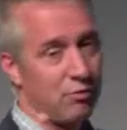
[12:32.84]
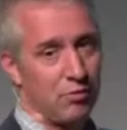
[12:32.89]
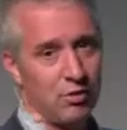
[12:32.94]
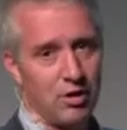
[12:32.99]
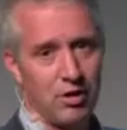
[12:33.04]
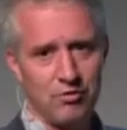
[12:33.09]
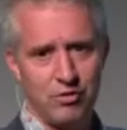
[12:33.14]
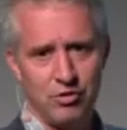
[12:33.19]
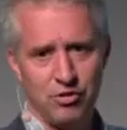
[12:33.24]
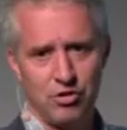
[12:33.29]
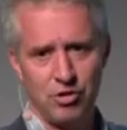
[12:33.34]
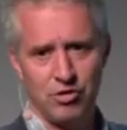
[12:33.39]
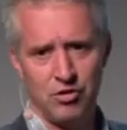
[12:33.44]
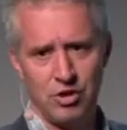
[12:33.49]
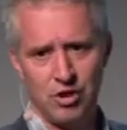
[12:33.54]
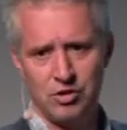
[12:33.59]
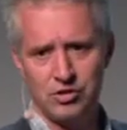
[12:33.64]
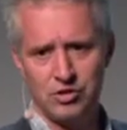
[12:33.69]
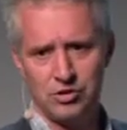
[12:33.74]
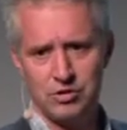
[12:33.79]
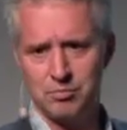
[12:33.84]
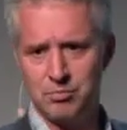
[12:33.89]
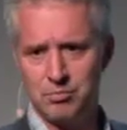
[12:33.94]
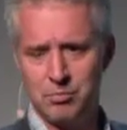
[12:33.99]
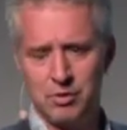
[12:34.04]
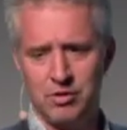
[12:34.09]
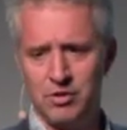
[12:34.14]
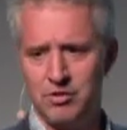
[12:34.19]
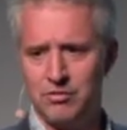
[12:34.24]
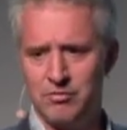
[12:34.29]
400 euros,
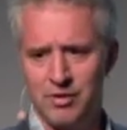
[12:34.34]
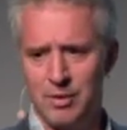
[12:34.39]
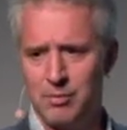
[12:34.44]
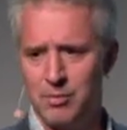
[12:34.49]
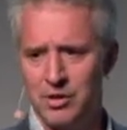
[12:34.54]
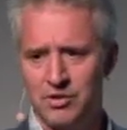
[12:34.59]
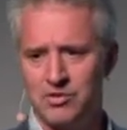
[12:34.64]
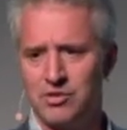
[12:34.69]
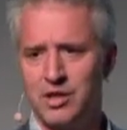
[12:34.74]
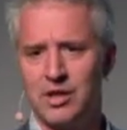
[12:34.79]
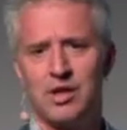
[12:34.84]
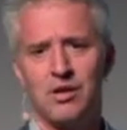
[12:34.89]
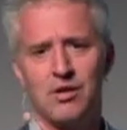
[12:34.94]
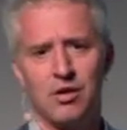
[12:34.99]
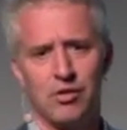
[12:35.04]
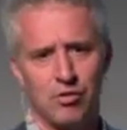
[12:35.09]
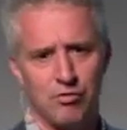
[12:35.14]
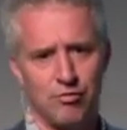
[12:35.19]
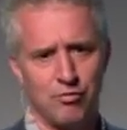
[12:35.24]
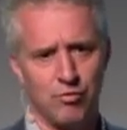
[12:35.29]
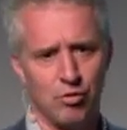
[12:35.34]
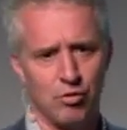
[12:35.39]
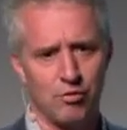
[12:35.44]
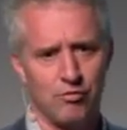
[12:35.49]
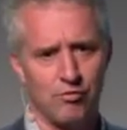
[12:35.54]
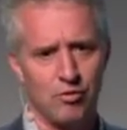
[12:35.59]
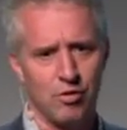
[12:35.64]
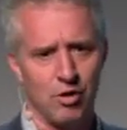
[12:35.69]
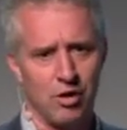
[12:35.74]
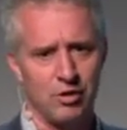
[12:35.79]
but these families, they cannot afford
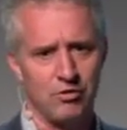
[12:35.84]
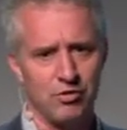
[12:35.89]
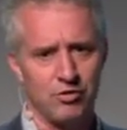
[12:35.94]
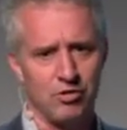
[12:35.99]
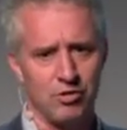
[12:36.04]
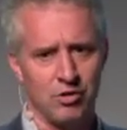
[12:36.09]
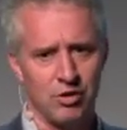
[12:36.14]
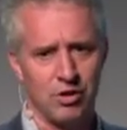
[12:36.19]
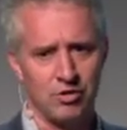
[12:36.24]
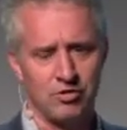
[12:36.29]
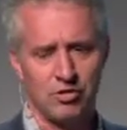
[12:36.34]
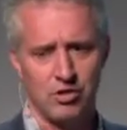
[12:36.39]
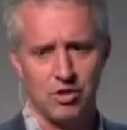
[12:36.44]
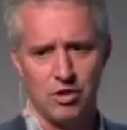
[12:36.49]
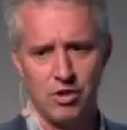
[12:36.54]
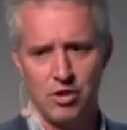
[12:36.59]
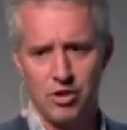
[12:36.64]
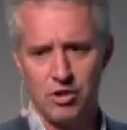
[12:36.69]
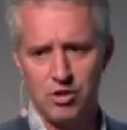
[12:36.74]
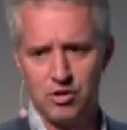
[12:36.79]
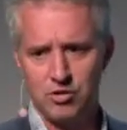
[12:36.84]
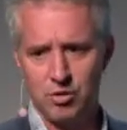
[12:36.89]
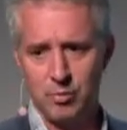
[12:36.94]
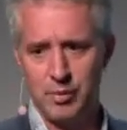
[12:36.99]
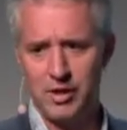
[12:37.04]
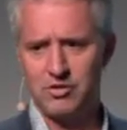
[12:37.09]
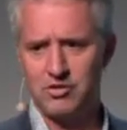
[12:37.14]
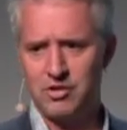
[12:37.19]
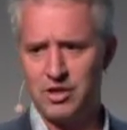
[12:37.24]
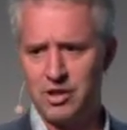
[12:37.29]
400 euros. So
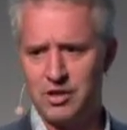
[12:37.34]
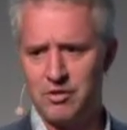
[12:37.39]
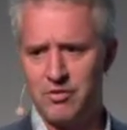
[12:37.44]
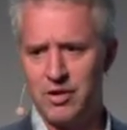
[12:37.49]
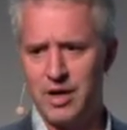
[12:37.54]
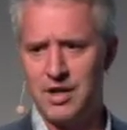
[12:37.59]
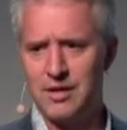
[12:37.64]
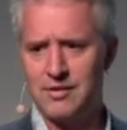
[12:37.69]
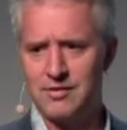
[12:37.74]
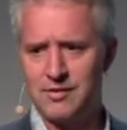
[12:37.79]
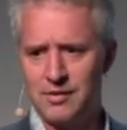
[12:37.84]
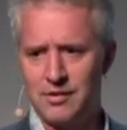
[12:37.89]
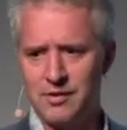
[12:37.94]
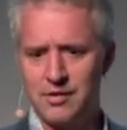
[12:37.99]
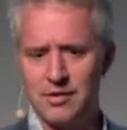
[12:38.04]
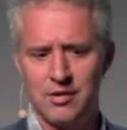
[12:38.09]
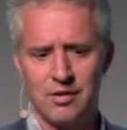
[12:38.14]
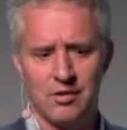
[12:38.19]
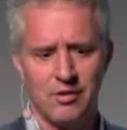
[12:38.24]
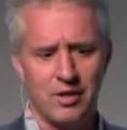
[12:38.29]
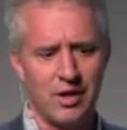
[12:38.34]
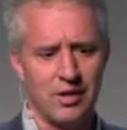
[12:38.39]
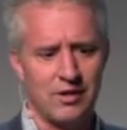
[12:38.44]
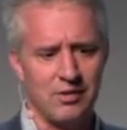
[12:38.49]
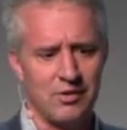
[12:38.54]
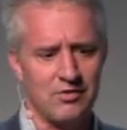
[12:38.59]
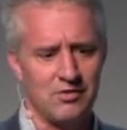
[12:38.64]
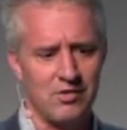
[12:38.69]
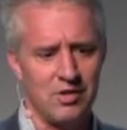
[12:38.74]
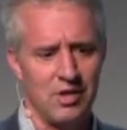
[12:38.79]
basically credit
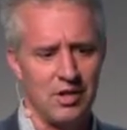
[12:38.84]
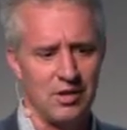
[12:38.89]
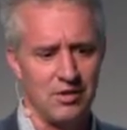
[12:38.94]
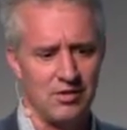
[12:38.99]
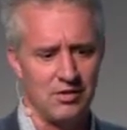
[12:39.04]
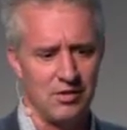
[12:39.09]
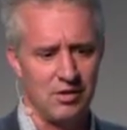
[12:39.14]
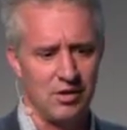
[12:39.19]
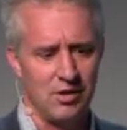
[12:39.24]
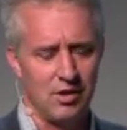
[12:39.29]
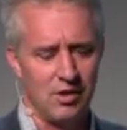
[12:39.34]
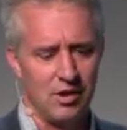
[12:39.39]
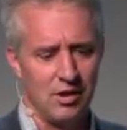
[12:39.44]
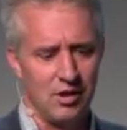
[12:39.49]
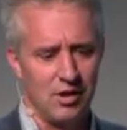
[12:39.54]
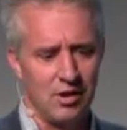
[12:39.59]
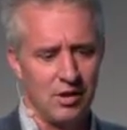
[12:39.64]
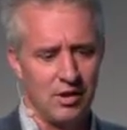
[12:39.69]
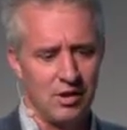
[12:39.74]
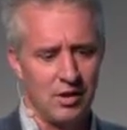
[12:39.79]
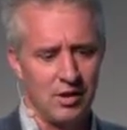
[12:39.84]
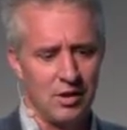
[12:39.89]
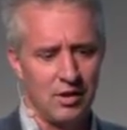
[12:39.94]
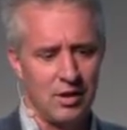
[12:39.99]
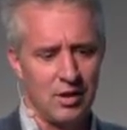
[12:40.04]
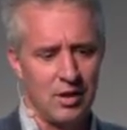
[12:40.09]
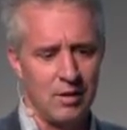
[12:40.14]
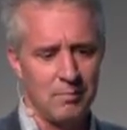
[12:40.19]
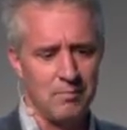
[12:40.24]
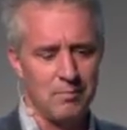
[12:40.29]
is needed.
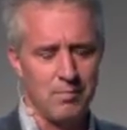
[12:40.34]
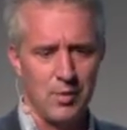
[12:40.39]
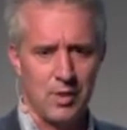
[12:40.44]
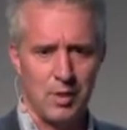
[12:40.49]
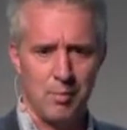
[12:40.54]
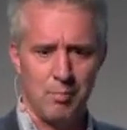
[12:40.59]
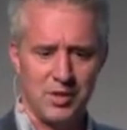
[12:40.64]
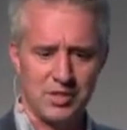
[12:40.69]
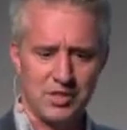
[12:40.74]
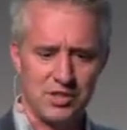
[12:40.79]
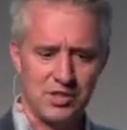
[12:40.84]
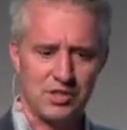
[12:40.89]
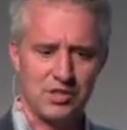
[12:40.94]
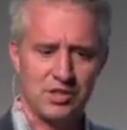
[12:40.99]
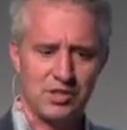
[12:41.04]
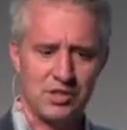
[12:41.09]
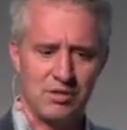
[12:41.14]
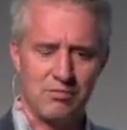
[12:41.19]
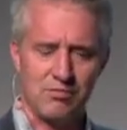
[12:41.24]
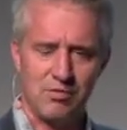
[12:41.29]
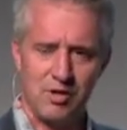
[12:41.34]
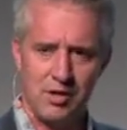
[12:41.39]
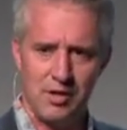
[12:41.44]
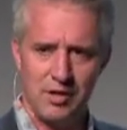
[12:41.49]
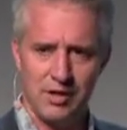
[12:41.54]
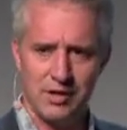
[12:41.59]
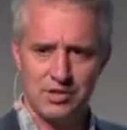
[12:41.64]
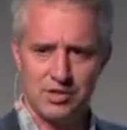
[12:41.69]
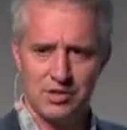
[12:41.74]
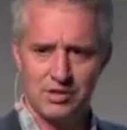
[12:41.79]
The businesses that run
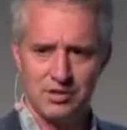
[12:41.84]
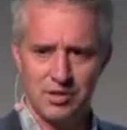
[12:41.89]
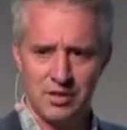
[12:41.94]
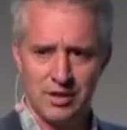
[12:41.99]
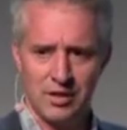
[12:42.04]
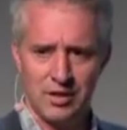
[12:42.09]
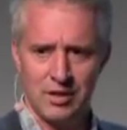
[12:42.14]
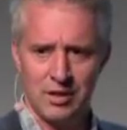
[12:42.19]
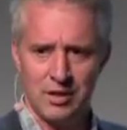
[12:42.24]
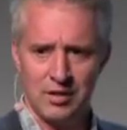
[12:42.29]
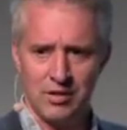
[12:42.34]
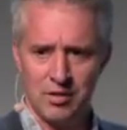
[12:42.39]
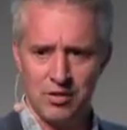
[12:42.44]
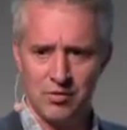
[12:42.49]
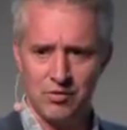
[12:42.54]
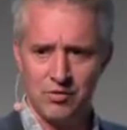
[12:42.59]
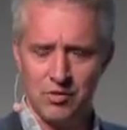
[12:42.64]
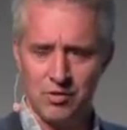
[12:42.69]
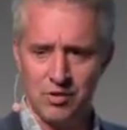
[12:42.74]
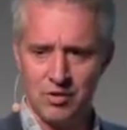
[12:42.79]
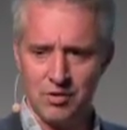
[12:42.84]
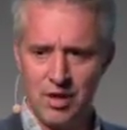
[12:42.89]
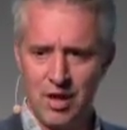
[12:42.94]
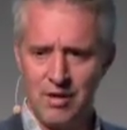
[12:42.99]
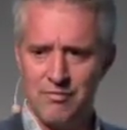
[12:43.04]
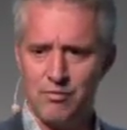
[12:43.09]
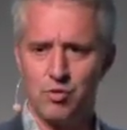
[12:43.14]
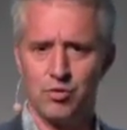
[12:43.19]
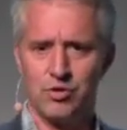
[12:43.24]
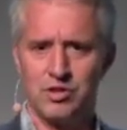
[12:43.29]
this don't
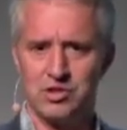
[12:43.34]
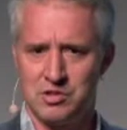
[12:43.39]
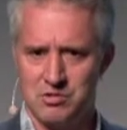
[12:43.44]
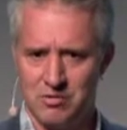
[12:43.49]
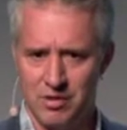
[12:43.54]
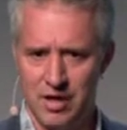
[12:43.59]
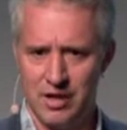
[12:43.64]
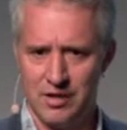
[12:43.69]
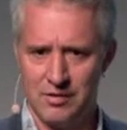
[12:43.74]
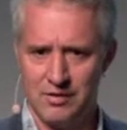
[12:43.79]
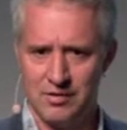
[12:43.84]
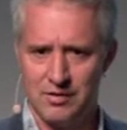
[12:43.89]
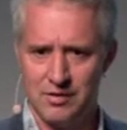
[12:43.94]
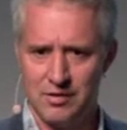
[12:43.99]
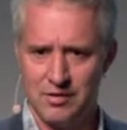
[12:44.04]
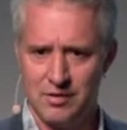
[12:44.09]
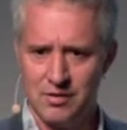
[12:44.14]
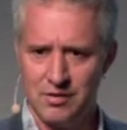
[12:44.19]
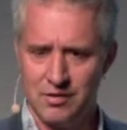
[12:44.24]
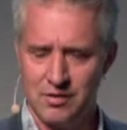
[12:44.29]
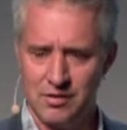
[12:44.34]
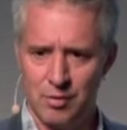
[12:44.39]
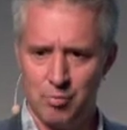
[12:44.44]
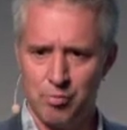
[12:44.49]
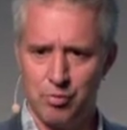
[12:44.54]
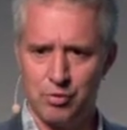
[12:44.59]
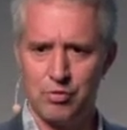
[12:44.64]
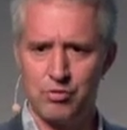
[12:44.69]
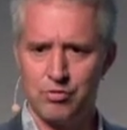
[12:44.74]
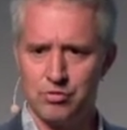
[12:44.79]
have all this credit. They're
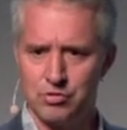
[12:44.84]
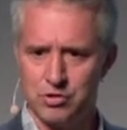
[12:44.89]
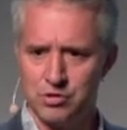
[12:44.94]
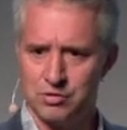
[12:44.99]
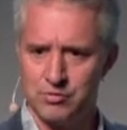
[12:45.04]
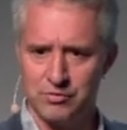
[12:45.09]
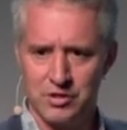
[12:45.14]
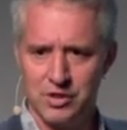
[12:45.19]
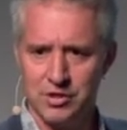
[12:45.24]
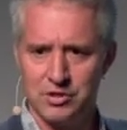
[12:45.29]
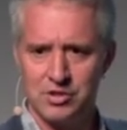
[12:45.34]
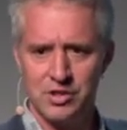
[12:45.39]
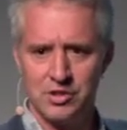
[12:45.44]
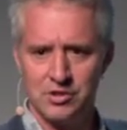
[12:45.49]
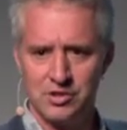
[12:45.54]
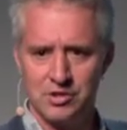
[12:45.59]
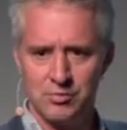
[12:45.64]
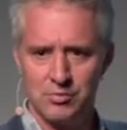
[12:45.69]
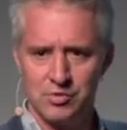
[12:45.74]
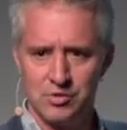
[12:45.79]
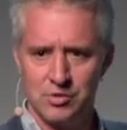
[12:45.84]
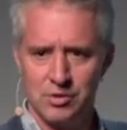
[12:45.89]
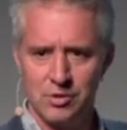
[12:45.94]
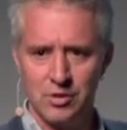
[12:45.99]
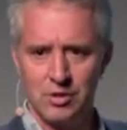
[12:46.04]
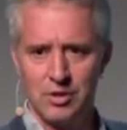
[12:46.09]
producers of these systems.